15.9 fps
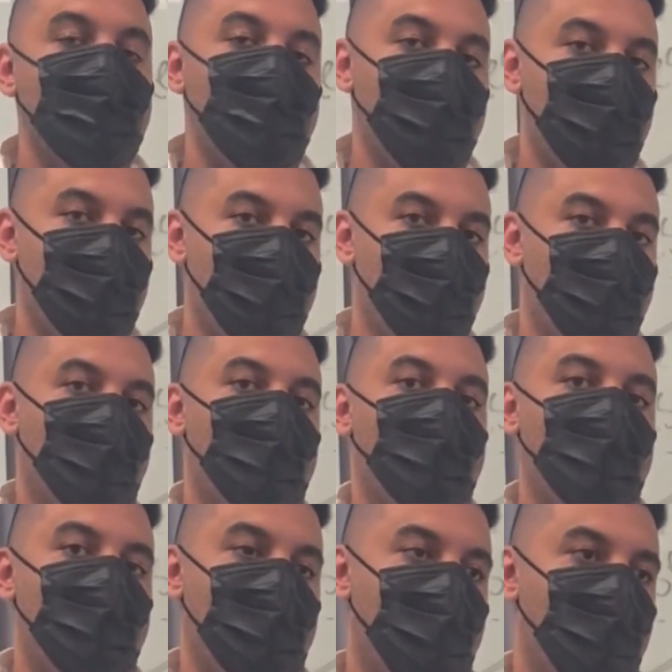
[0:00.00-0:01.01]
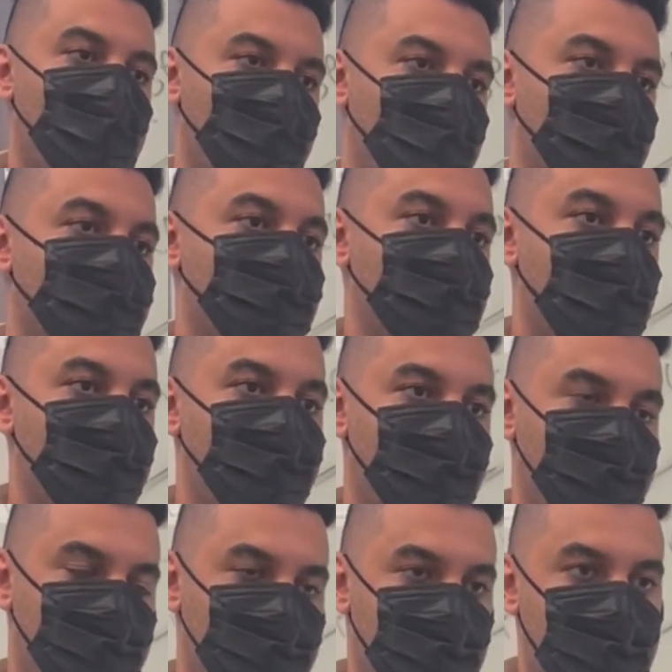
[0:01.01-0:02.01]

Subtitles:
or our latest efforts